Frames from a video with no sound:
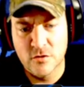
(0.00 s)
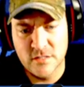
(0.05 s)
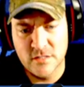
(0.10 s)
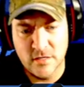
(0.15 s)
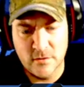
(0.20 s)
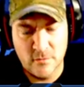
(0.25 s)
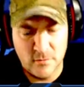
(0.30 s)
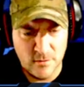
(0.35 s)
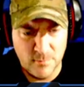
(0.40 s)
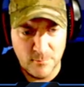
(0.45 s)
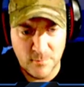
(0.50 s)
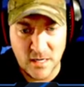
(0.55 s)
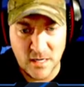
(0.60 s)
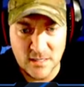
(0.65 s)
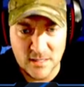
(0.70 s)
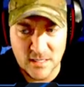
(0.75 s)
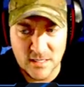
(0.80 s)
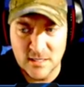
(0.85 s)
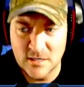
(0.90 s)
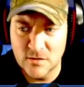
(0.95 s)
like the main
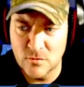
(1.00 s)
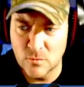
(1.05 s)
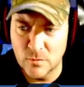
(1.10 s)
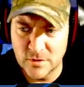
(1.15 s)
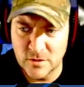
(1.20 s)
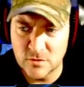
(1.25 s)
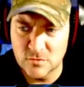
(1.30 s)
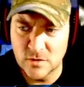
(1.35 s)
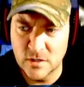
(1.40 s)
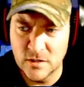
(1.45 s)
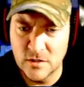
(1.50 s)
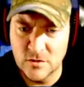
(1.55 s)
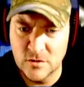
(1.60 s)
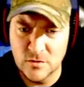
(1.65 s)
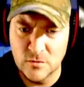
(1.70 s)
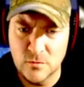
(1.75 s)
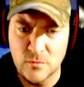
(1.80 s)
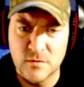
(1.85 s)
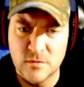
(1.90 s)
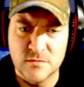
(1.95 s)
thing here, what they're trying to
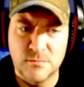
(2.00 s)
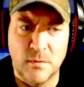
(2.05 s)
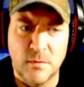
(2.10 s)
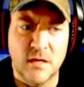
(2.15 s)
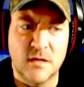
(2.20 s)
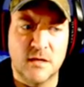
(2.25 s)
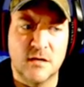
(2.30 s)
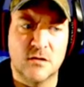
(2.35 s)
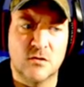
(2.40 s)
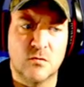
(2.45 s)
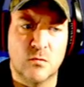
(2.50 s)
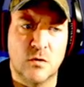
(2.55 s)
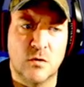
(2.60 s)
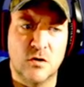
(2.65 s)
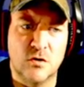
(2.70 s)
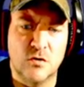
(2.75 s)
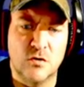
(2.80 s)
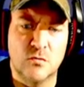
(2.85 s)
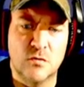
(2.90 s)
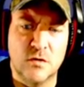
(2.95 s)
do is making it to where
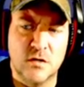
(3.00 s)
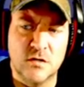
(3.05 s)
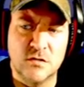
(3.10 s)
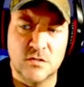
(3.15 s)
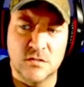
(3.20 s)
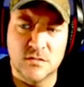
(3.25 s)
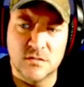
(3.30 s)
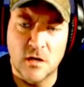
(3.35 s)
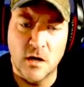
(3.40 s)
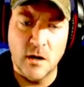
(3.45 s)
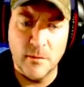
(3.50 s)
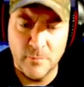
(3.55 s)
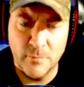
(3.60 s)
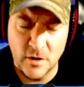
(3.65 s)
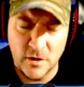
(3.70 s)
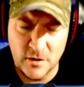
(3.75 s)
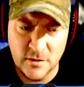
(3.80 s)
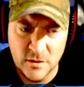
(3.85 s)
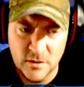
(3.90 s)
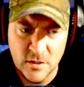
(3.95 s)
you can just hop
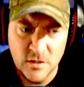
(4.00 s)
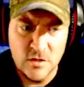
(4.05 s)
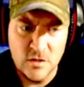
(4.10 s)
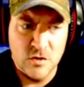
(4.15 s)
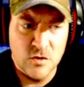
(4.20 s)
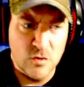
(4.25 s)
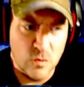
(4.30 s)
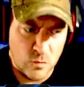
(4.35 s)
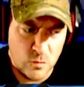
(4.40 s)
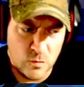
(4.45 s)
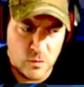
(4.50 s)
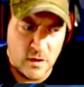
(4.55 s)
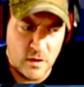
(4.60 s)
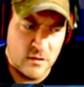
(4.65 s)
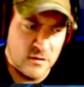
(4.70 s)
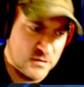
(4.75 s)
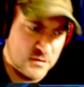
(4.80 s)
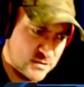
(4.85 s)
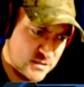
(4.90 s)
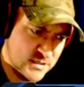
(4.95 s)
on, go to an
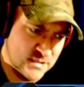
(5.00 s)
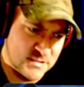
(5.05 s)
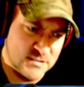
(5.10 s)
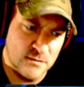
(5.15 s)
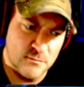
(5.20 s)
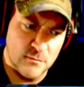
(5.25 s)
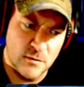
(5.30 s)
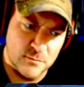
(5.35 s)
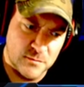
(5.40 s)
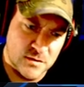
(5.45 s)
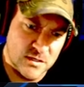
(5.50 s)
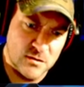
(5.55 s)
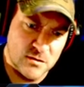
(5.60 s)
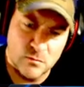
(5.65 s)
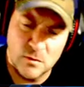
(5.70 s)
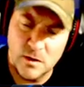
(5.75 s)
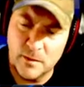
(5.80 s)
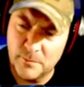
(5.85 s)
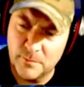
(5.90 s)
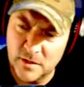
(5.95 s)
island, dig something up, get the
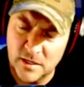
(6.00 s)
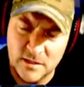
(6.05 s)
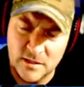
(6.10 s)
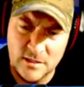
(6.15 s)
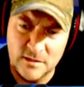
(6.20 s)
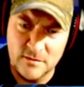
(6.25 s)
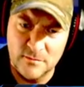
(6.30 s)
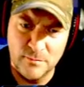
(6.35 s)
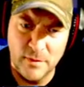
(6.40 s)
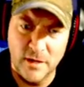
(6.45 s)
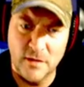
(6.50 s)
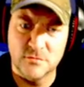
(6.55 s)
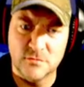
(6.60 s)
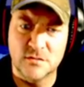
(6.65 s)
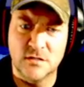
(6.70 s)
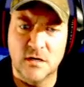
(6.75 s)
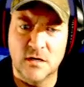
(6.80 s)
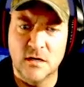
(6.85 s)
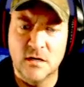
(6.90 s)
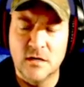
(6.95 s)
rep, and then bounce.
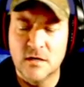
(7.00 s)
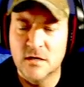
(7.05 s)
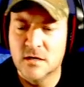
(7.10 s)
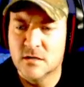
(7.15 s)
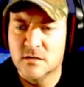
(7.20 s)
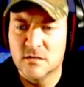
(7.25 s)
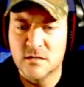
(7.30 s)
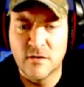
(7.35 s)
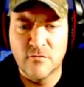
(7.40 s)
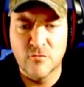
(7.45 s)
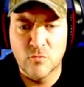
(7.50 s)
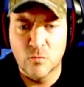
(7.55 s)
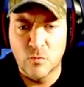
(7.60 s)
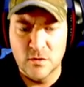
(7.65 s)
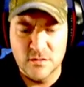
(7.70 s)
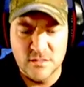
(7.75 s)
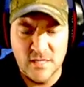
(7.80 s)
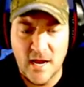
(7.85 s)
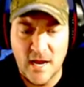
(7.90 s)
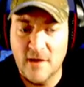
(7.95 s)
Never
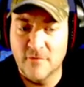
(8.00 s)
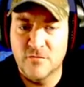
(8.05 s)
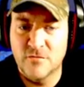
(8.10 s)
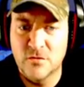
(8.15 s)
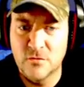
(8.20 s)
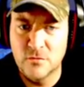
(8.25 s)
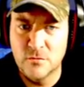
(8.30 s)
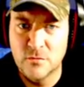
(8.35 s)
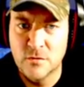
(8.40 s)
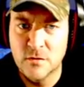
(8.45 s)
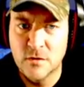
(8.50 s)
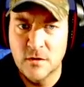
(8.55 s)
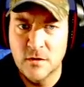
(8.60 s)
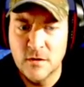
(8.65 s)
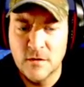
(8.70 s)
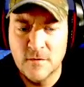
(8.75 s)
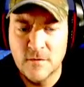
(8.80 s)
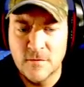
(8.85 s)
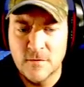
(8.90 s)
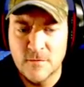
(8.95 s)
once have to...
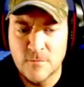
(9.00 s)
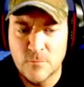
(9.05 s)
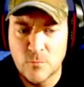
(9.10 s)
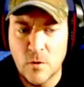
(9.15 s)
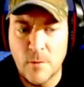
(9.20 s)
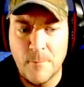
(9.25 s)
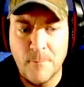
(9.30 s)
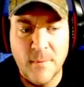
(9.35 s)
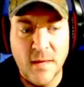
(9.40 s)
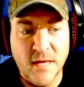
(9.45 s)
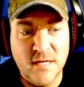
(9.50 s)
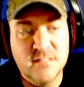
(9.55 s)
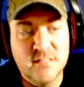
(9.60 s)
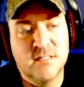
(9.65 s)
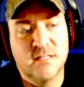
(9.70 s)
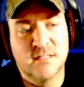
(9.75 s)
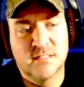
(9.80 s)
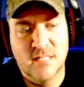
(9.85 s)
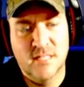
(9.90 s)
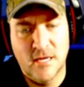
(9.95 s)
What makes
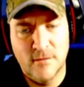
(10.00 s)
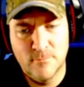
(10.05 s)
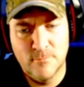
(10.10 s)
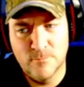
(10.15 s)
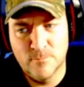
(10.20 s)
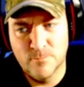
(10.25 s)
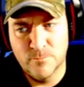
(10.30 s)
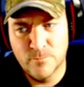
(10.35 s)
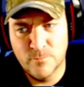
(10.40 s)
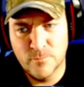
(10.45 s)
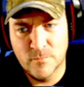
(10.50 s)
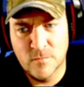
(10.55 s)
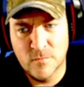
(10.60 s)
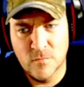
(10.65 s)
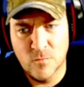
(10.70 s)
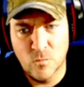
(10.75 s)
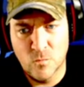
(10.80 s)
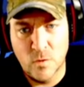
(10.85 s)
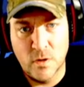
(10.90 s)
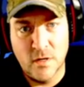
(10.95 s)
this game
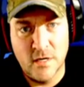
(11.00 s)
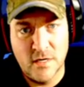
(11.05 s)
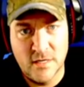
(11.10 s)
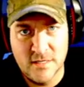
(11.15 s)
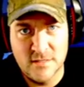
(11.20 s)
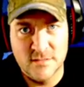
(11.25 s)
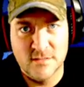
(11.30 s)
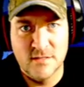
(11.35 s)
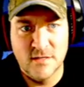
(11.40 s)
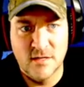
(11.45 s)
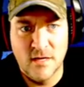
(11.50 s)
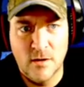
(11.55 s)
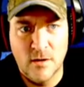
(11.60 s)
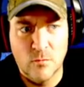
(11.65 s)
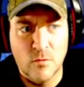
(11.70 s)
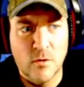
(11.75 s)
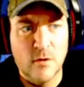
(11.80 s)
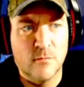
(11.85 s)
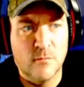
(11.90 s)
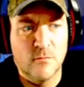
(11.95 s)
what it is, and
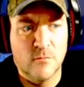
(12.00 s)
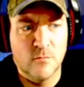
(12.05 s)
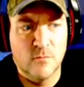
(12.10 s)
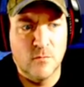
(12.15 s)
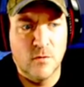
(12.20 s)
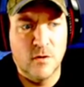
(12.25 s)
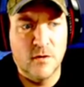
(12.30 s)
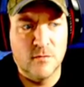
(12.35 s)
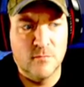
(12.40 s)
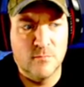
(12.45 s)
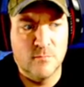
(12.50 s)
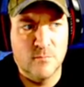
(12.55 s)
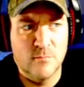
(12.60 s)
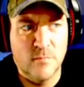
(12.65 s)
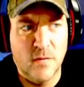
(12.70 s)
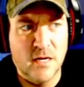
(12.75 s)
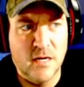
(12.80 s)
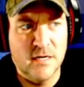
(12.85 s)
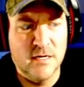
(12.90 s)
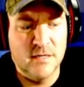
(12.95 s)
what
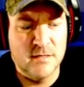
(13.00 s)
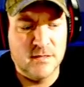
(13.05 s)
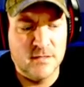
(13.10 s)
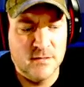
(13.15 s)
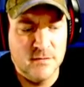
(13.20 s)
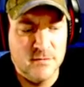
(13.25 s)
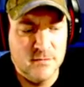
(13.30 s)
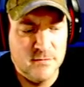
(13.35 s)
made it...